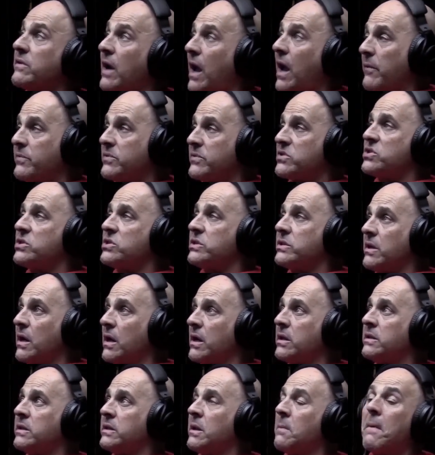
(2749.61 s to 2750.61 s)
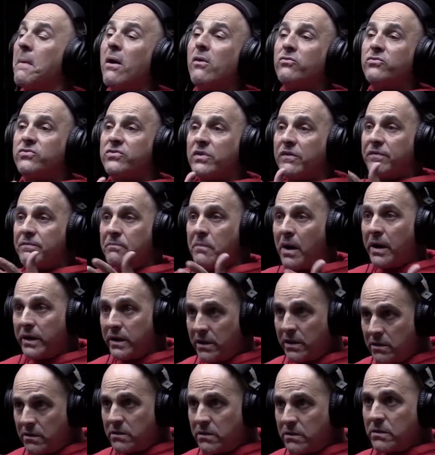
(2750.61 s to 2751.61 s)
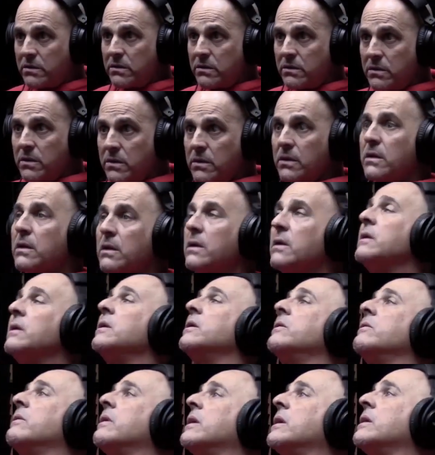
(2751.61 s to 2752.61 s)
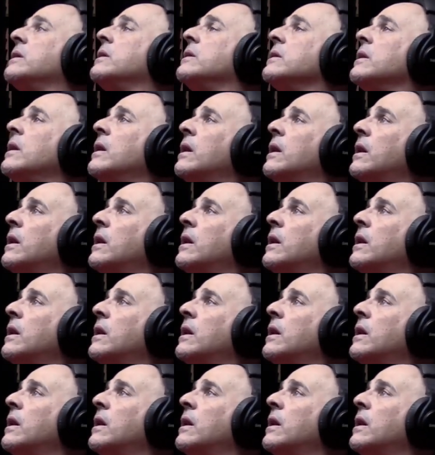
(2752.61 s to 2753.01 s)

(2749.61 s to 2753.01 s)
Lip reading: Obviously, the amount of money, right?